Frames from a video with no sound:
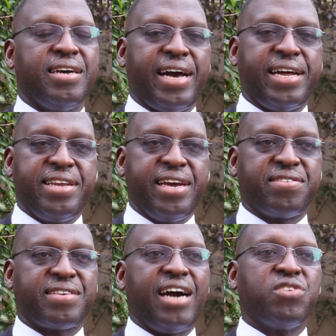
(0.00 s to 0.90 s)
And
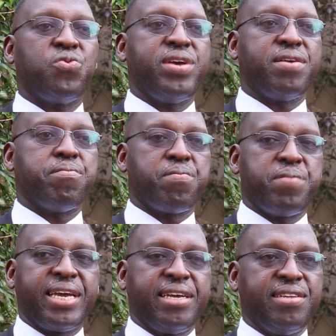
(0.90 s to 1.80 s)
yes, as we
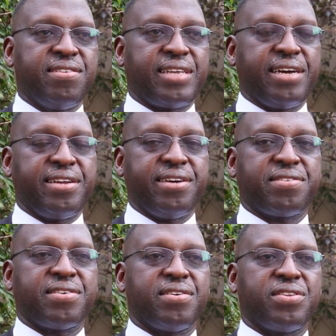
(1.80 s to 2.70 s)
bring in these
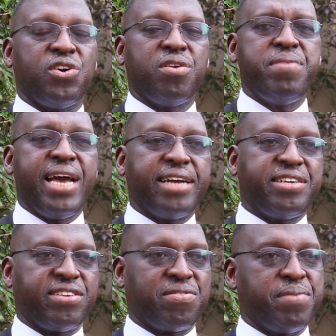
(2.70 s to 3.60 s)
standards, there will be
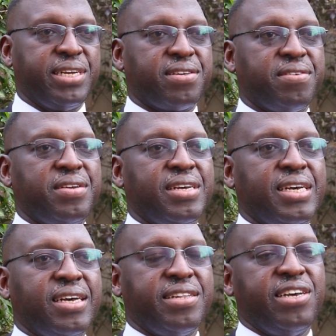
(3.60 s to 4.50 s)
adjustment.
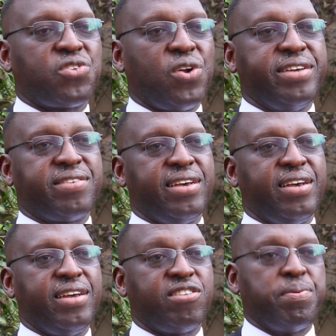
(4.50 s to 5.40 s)
There's always
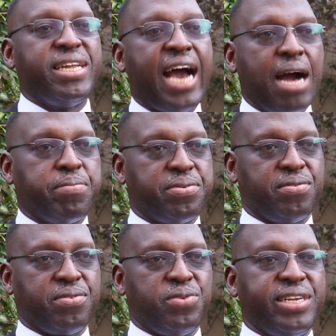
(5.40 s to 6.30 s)
a speed hump
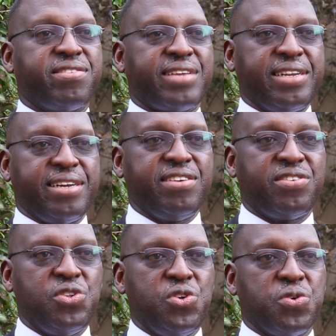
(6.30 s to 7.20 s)
when a standard
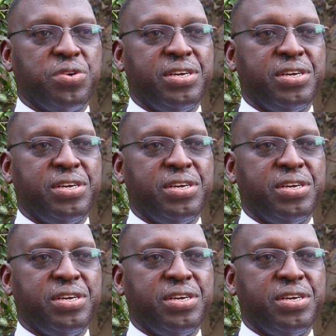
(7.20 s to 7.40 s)
is new.